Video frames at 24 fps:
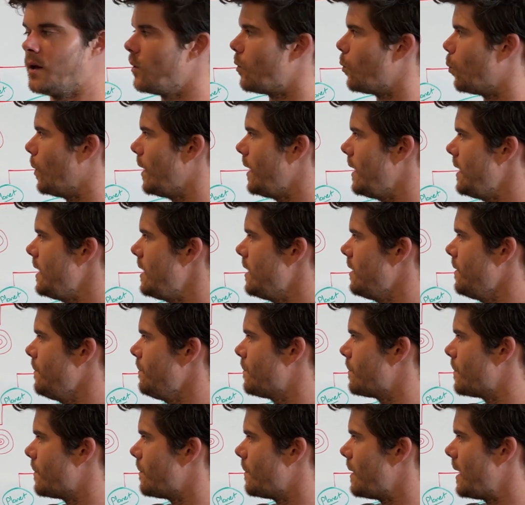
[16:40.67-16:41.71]
we,
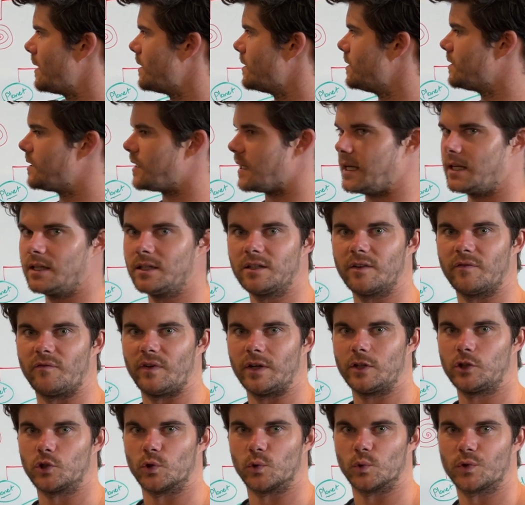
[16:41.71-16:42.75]
as
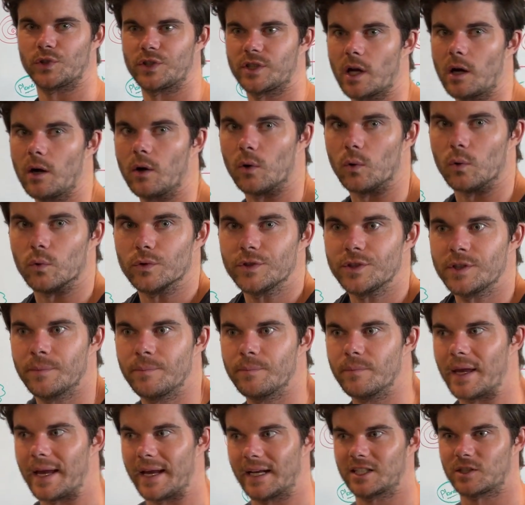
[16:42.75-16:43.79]
individual souls,
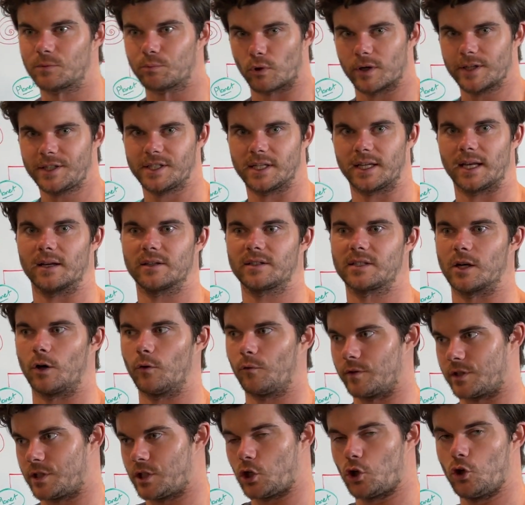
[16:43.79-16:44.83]
expressing
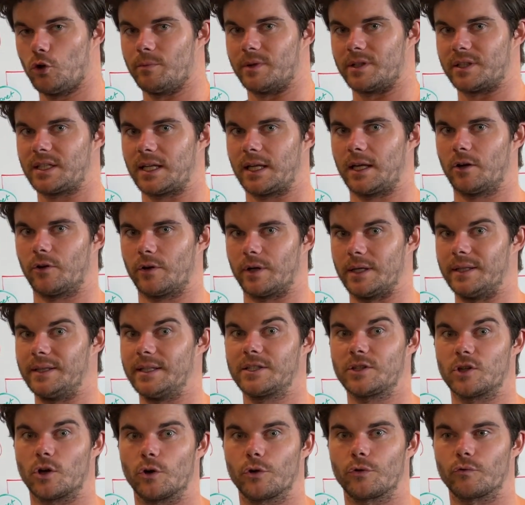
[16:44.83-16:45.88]
ourselves as humans here in
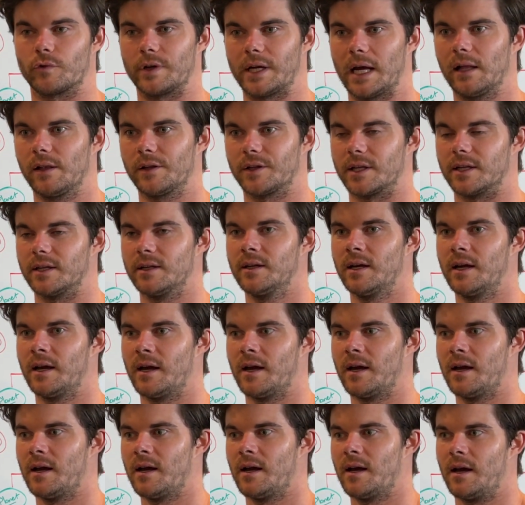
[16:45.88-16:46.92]
this Earth reality,
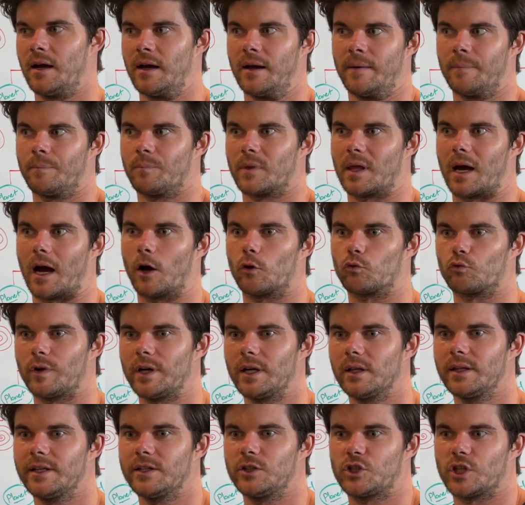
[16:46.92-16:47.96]
are
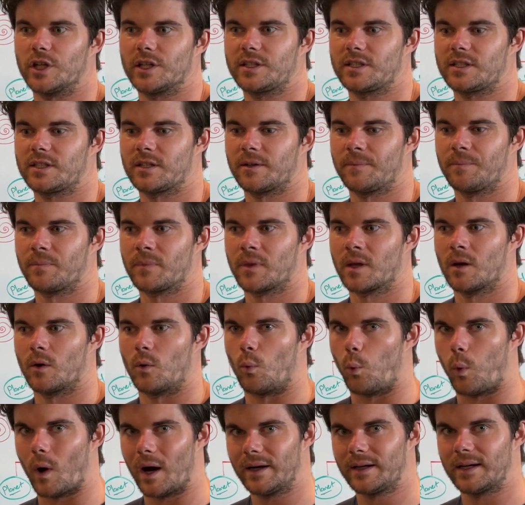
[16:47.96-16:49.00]
really just
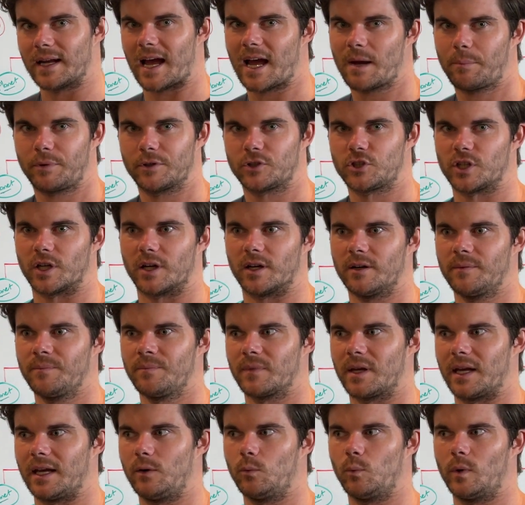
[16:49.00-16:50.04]
one aperture
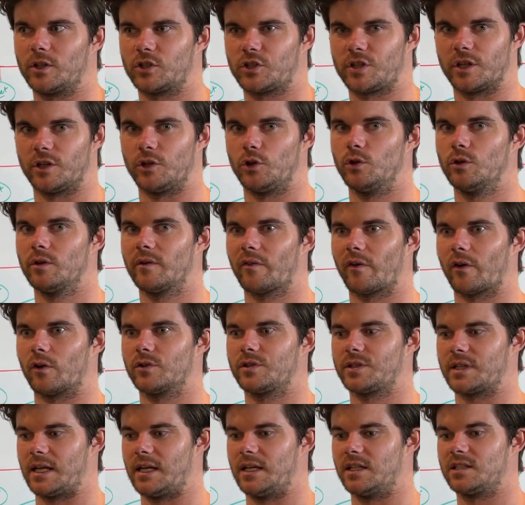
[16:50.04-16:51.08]
in which the
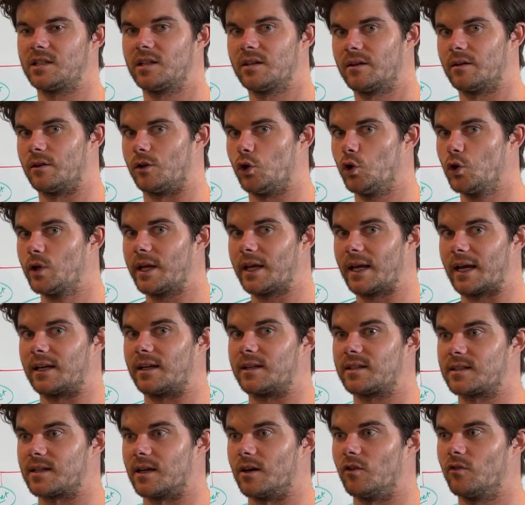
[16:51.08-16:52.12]
universe is looking at
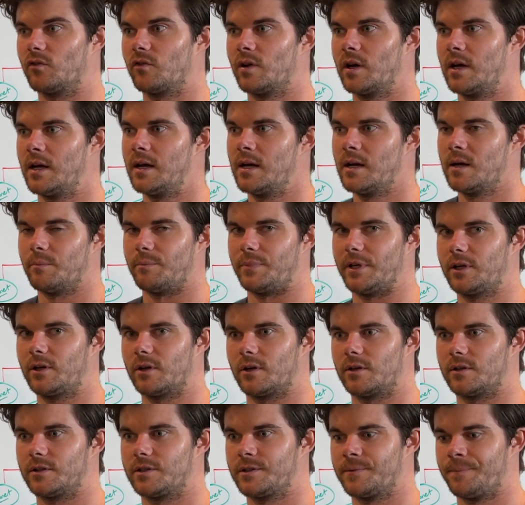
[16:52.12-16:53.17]
itself.
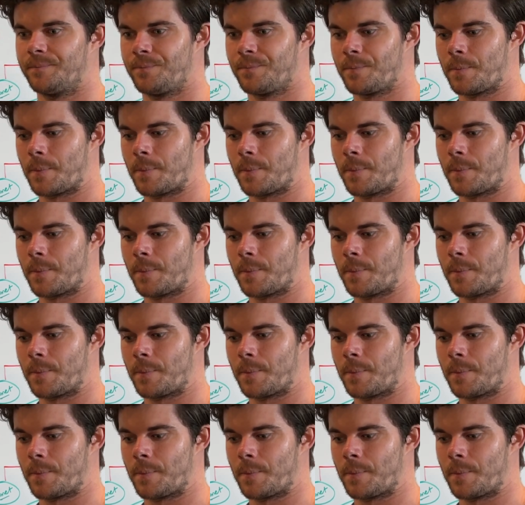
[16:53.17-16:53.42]
Because